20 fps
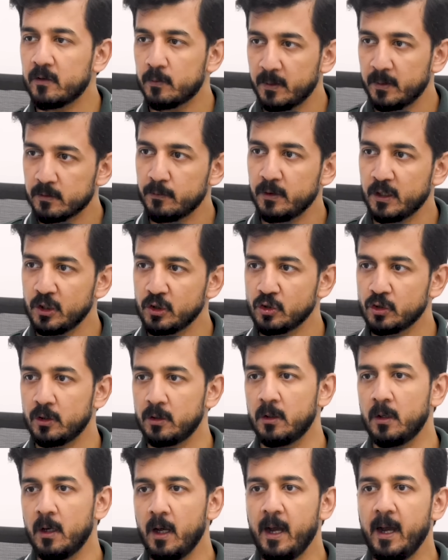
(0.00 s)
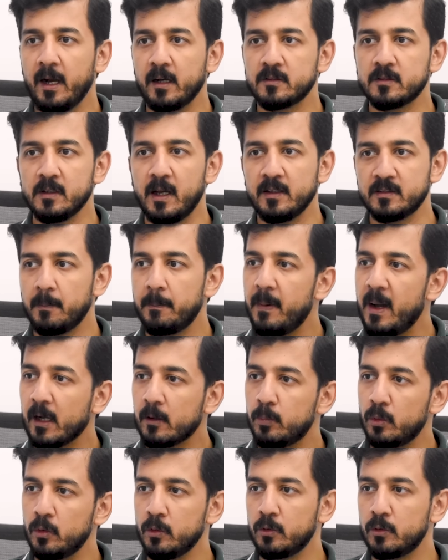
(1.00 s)
specification acts as a
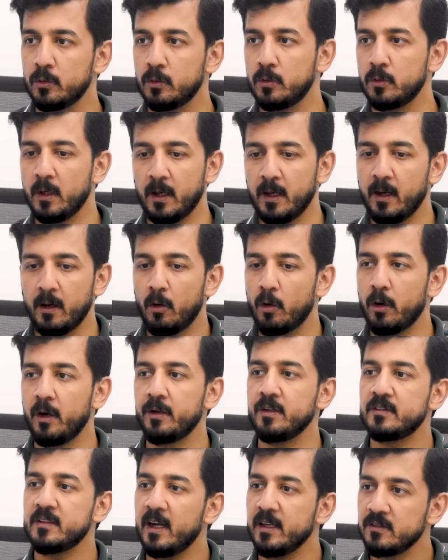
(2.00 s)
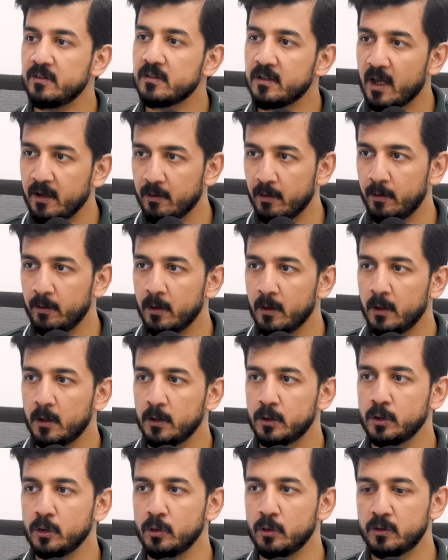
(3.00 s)
backbone to or a design standard
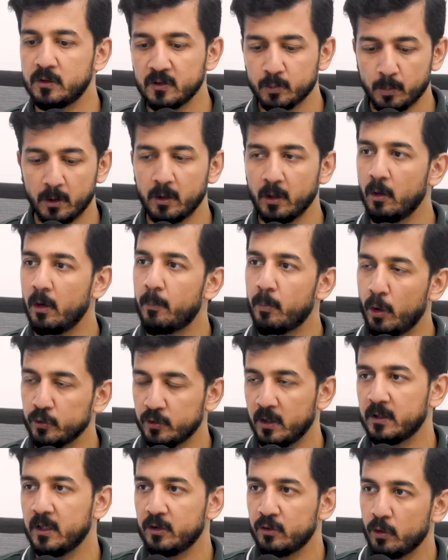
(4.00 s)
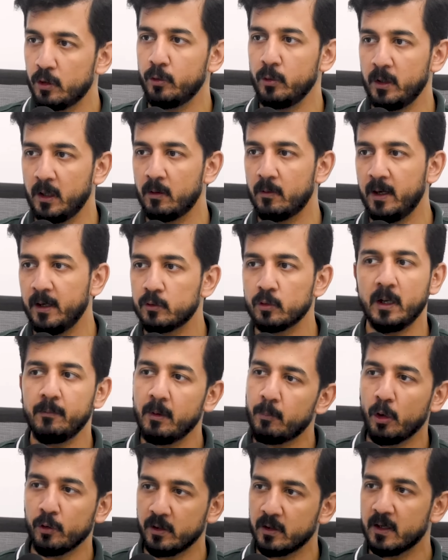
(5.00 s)
to this particular project that you're doing, right? So every
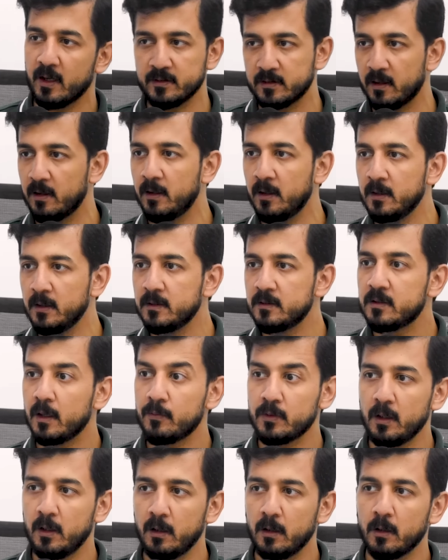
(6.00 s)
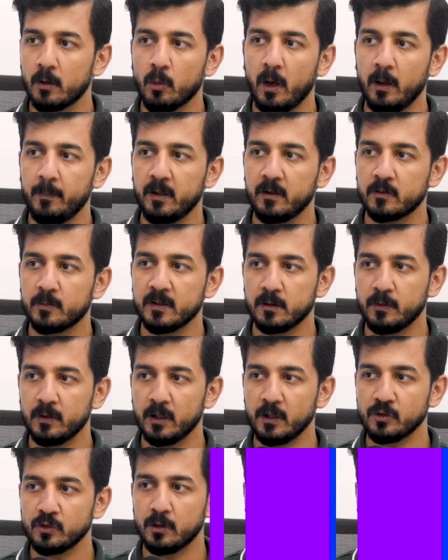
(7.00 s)
project has a safety requirement specification.